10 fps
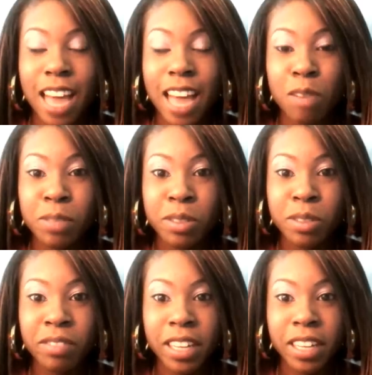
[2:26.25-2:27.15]
I will be
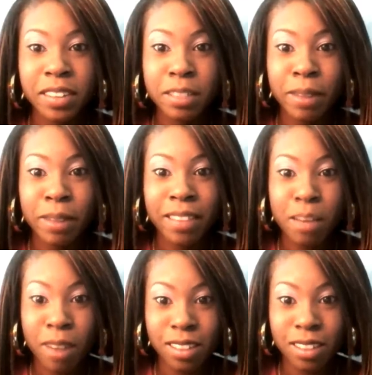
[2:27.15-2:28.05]
doing videos about
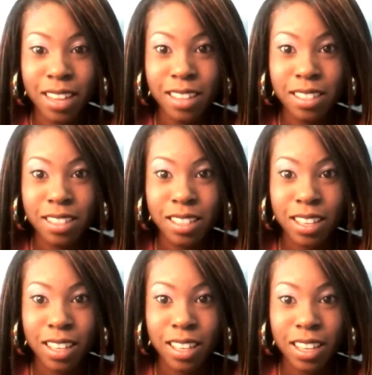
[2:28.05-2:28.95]
that process.
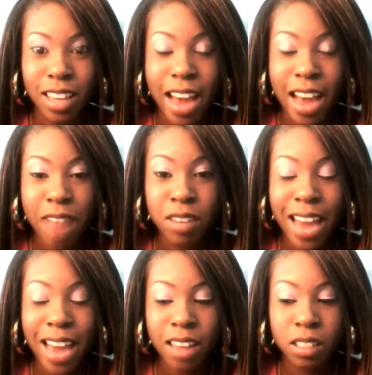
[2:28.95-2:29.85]
I haven't
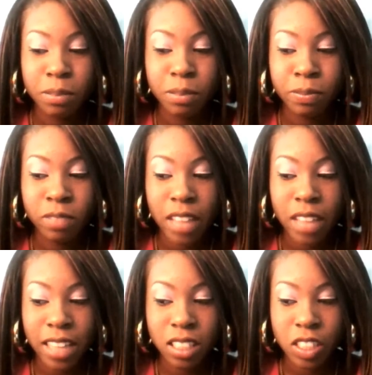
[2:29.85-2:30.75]
had a
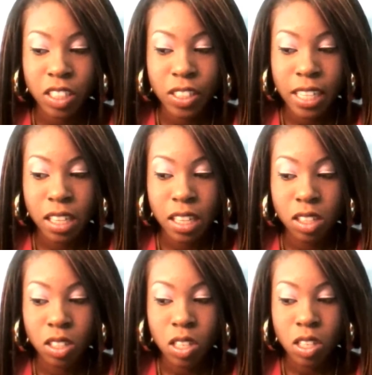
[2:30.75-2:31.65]
relaxer
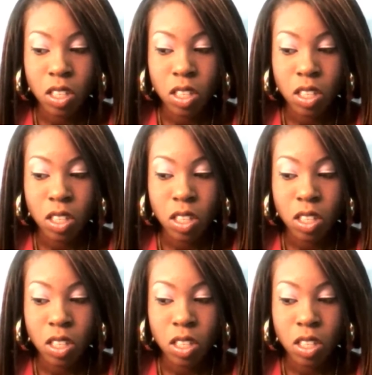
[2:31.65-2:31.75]
since